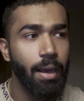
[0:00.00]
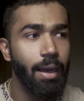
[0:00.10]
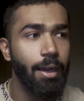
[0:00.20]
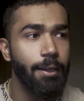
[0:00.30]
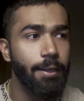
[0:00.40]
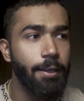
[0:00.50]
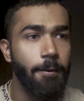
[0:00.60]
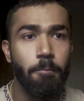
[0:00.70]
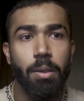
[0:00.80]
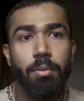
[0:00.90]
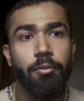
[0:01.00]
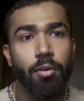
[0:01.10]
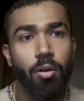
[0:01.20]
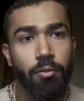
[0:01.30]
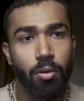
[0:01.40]
And maybe few
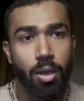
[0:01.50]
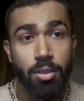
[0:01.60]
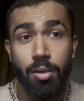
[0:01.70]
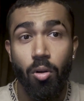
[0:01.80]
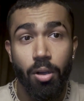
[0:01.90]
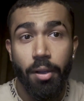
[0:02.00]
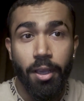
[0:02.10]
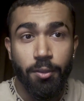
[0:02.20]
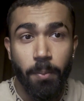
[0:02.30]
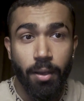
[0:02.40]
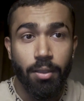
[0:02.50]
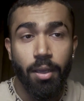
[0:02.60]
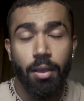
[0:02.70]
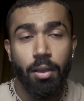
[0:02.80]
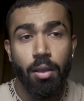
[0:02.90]
of you guys are already
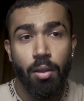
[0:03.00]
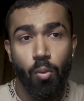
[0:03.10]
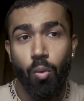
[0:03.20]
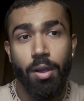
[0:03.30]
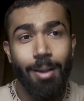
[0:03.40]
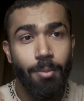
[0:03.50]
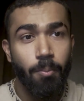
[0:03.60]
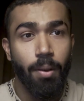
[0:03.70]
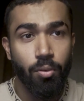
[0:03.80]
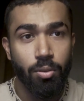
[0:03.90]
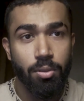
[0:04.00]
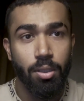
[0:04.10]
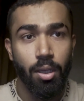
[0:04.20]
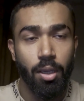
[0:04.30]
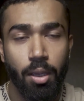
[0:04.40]
expecting what I'm about to
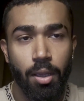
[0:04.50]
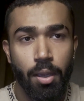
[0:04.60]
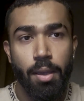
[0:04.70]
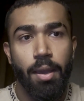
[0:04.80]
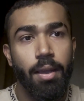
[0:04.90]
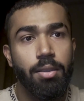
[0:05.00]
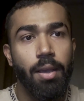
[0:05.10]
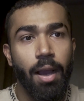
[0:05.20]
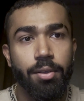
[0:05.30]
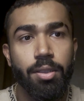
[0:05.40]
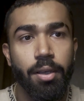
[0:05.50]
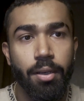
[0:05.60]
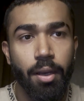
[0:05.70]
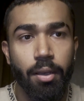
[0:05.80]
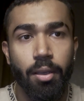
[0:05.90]
say. It's actually
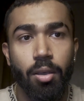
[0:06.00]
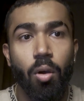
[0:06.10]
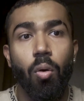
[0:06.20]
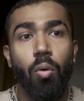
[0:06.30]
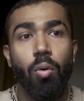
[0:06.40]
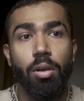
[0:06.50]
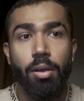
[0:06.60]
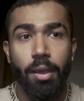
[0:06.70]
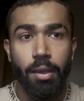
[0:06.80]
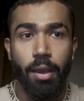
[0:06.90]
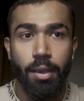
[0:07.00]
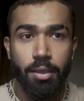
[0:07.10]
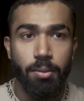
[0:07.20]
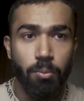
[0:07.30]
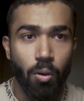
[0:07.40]
creating your own AI
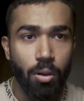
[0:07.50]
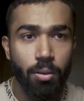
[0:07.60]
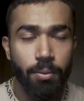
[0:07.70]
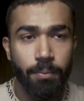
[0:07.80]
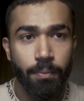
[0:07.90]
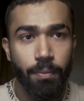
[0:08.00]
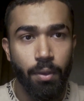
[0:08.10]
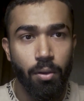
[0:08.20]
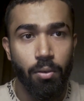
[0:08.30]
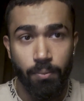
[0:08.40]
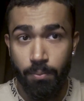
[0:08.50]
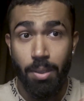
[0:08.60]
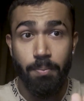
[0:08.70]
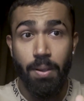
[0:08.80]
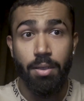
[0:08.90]
ebook, you know,
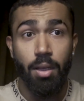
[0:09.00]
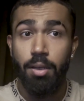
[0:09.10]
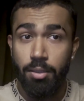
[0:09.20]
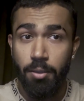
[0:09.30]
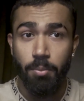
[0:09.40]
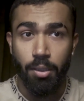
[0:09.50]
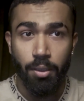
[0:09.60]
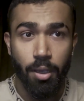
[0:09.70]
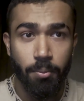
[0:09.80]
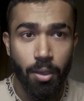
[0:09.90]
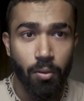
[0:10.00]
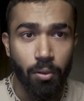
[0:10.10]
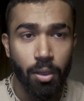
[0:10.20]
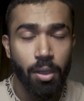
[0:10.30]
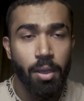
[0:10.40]
but yeah, listen to me, hear me out.
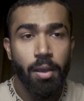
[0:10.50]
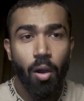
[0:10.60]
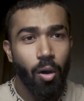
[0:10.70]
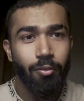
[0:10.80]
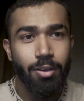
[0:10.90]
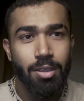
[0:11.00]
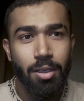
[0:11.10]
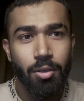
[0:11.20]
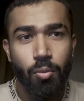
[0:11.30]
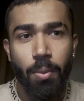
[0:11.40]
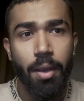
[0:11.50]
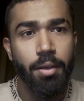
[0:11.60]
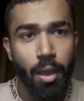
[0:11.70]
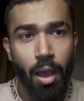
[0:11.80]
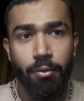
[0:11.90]
Obviously, you might
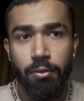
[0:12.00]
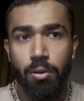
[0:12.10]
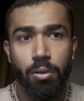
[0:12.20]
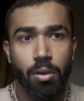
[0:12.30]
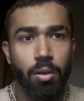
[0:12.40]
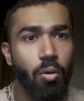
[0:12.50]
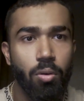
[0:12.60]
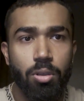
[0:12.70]
have heard go to